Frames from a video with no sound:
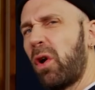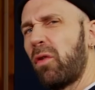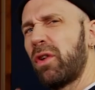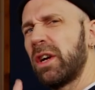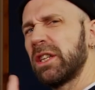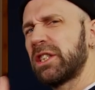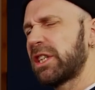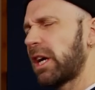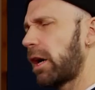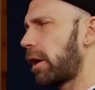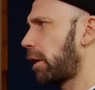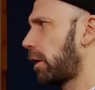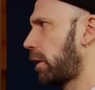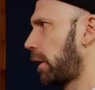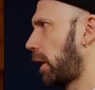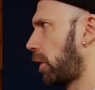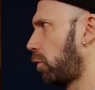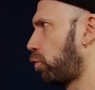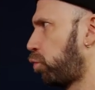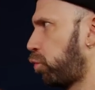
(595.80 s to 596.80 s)
overheads sound a
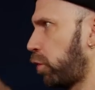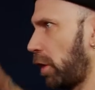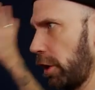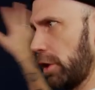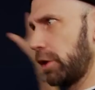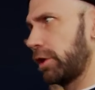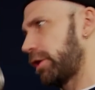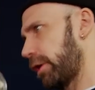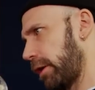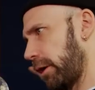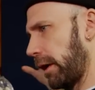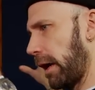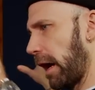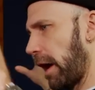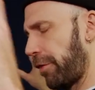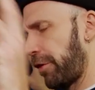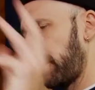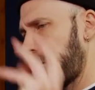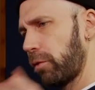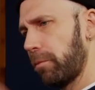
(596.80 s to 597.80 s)
little weird.
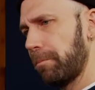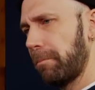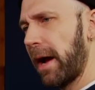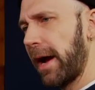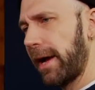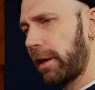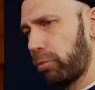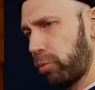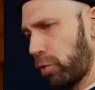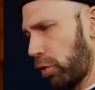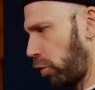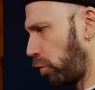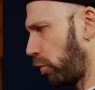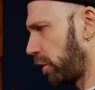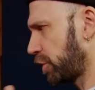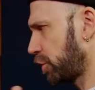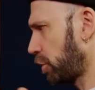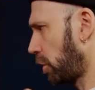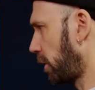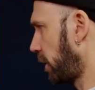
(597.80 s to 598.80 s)
I think the mics were
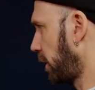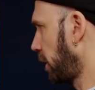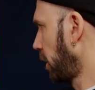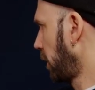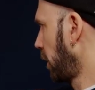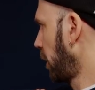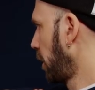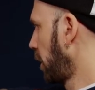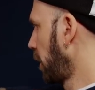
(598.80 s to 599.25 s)
originally